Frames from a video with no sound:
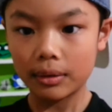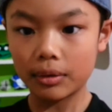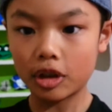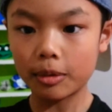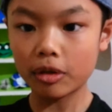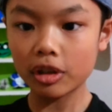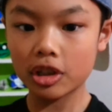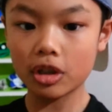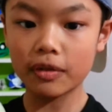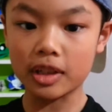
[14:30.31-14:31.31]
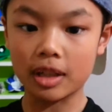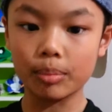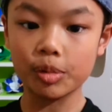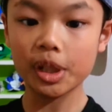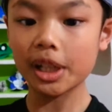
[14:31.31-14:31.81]
Well, I'm not really sure if it's
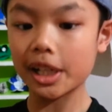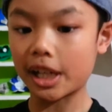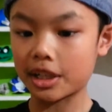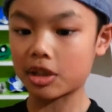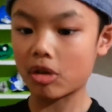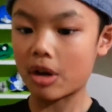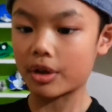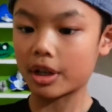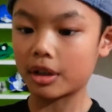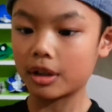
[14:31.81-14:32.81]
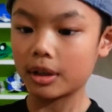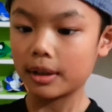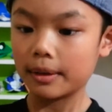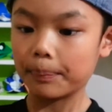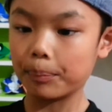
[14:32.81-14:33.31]
completely ISO area,
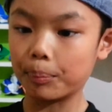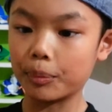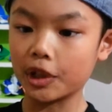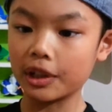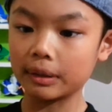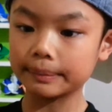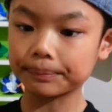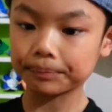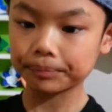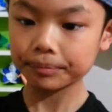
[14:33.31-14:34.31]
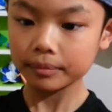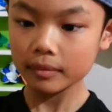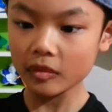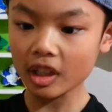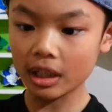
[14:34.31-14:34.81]
but
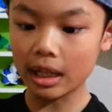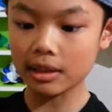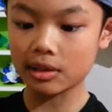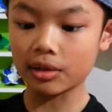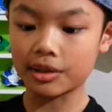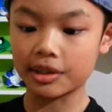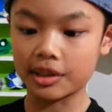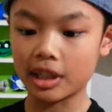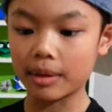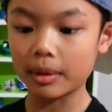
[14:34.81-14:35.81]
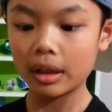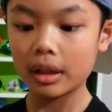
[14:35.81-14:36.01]
it just looks the same.